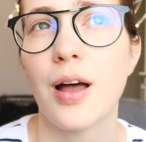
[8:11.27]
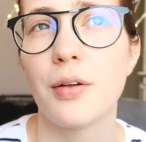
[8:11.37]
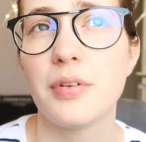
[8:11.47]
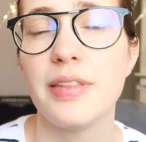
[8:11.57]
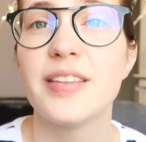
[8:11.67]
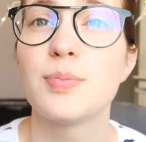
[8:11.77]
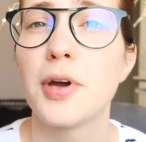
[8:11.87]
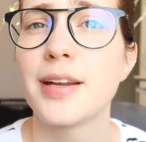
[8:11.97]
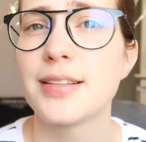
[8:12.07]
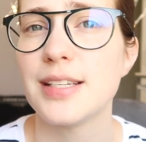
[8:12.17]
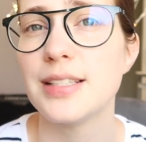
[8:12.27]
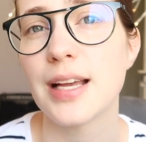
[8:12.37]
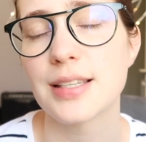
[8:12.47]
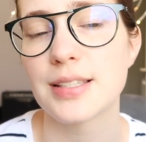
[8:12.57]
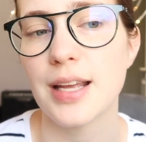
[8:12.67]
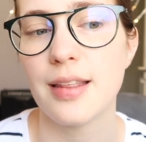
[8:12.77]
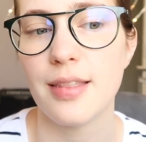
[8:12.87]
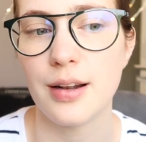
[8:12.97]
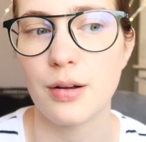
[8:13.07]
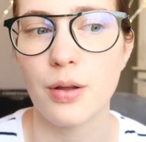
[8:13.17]
I'll read this pregnancy test
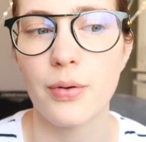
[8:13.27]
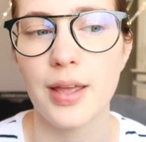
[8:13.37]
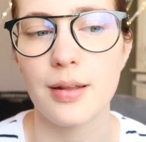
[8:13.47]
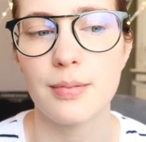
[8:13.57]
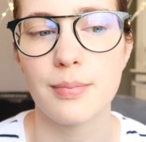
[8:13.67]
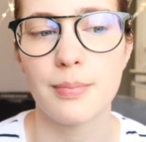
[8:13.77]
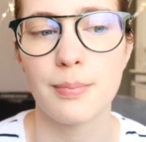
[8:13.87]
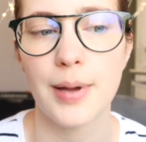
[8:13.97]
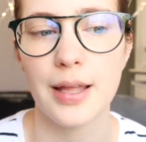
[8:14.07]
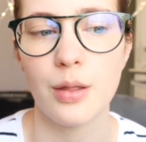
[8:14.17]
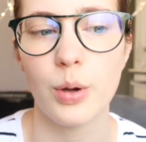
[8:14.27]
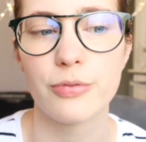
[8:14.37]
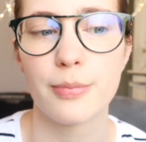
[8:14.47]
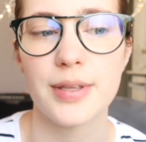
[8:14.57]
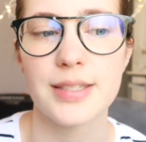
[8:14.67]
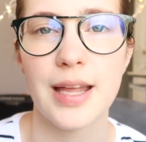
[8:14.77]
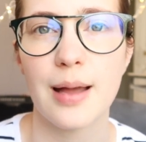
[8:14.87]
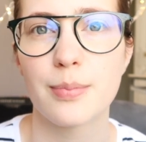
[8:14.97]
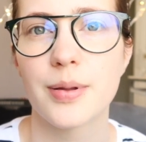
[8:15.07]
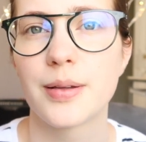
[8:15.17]
and then I'll go get Milo up from his
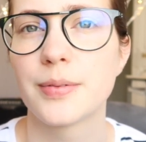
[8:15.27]
nap.